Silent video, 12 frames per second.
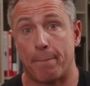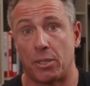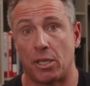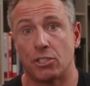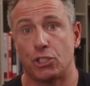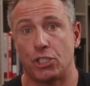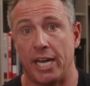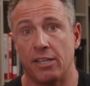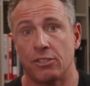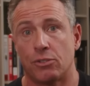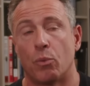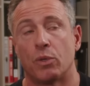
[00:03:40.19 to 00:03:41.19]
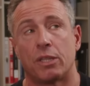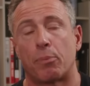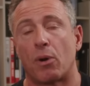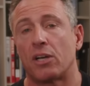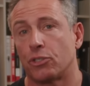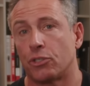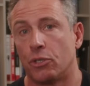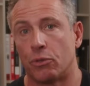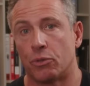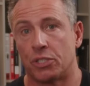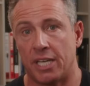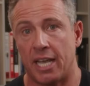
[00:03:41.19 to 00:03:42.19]
plus chance that what the prosecutor
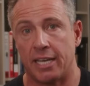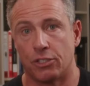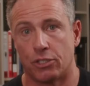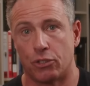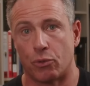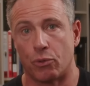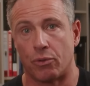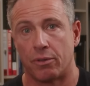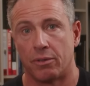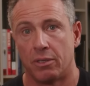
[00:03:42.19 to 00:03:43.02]
is saying is the truth.